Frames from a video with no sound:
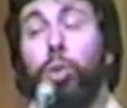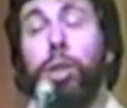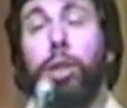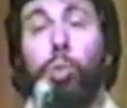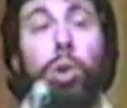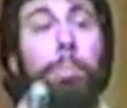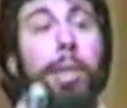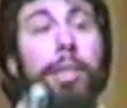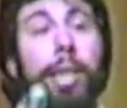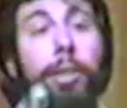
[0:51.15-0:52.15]
or that there wouldn't
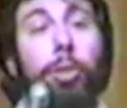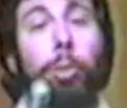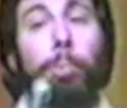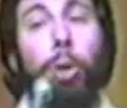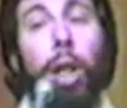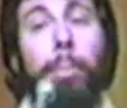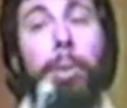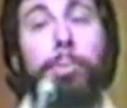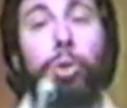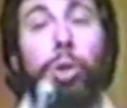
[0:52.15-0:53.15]
be technical
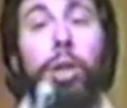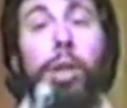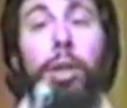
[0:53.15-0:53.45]
problems or